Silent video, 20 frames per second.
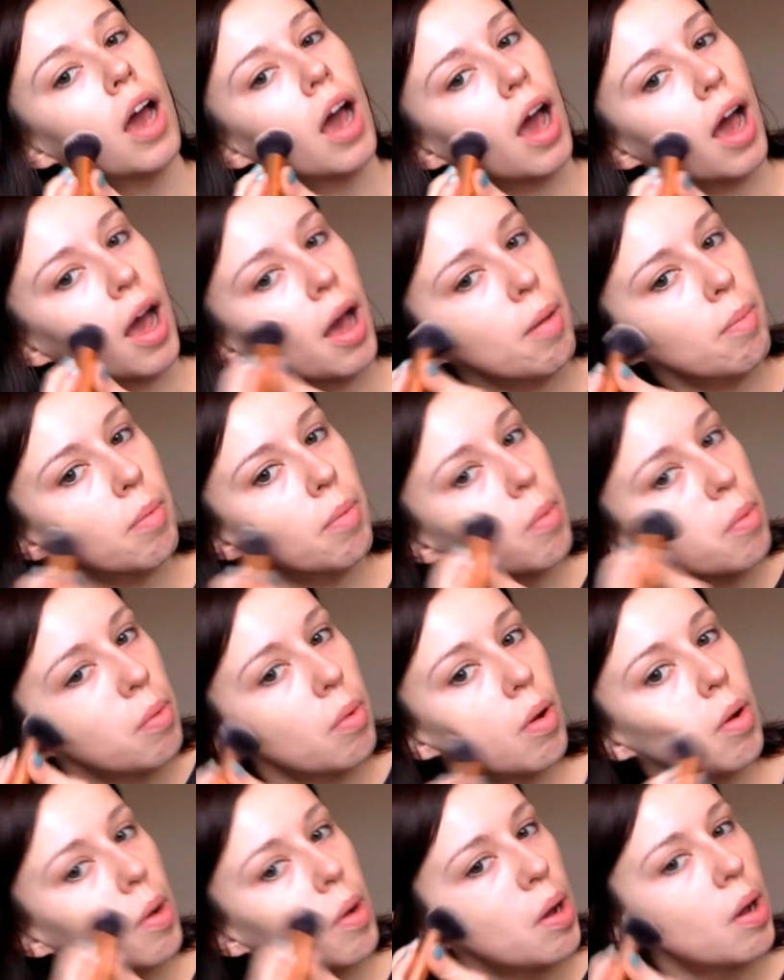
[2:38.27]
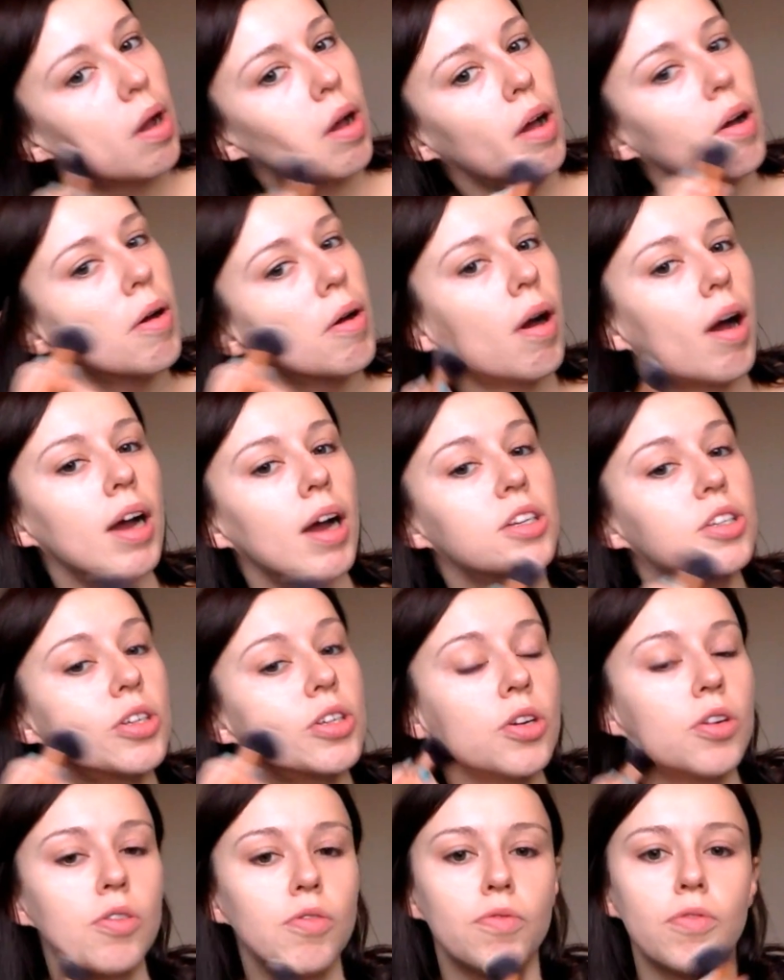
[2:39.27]
I
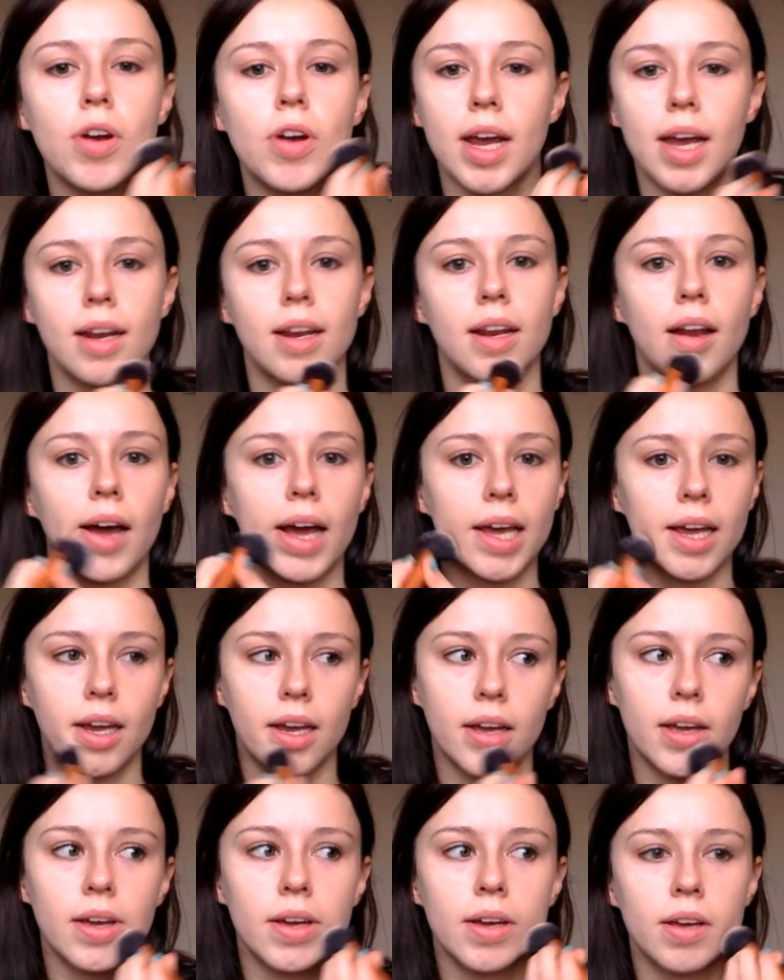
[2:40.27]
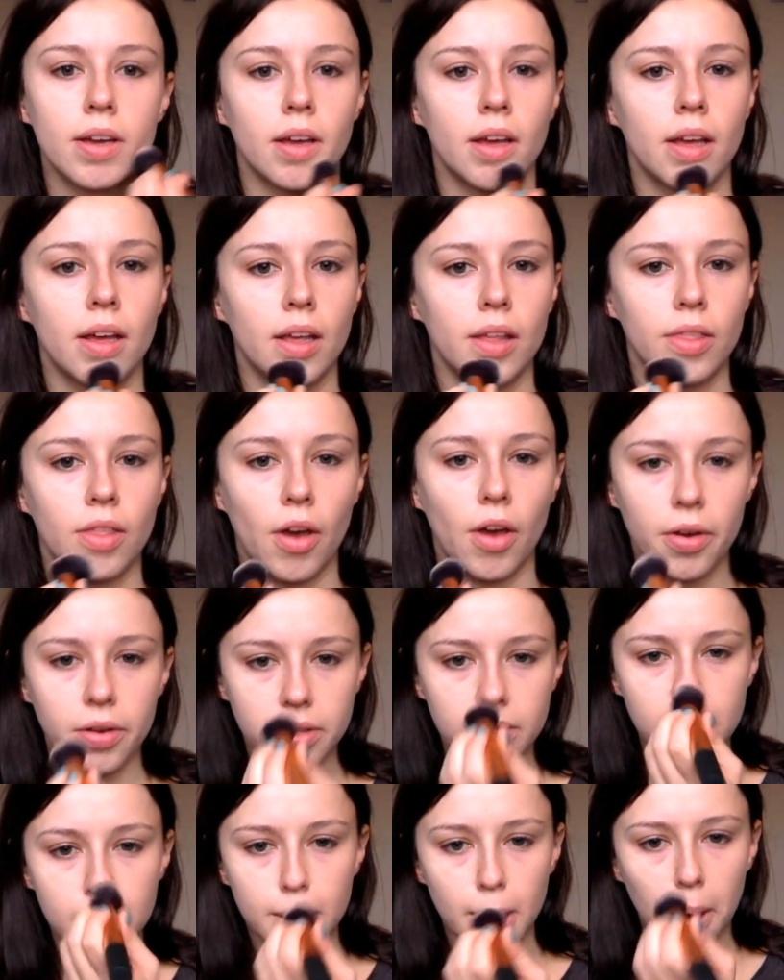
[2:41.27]
do really like
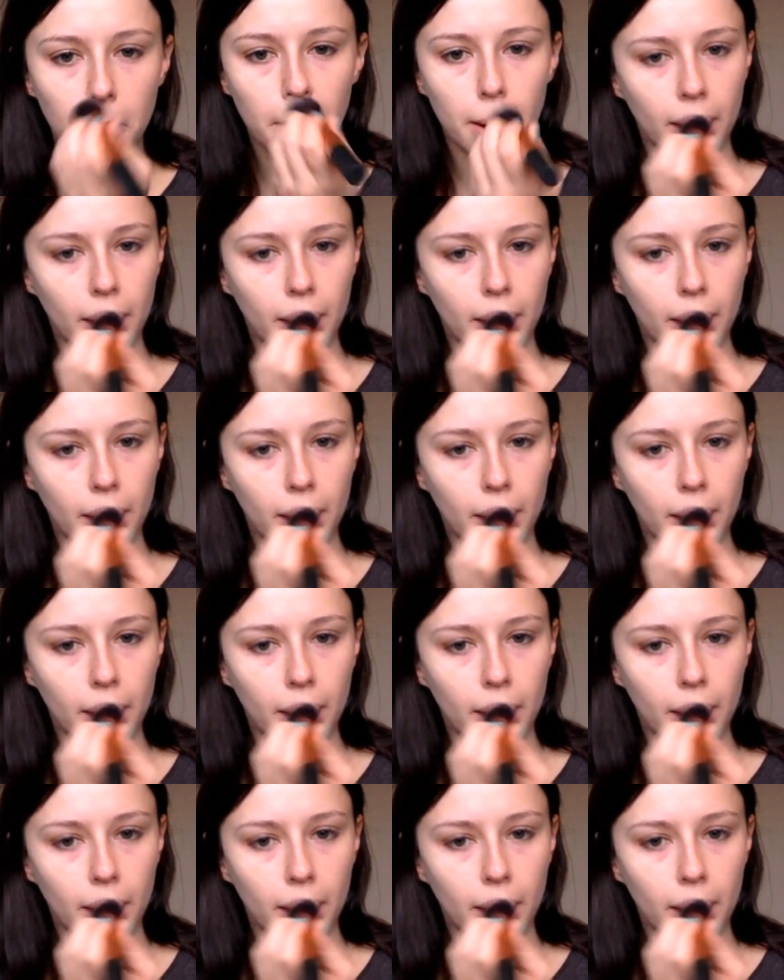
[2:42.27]
those still.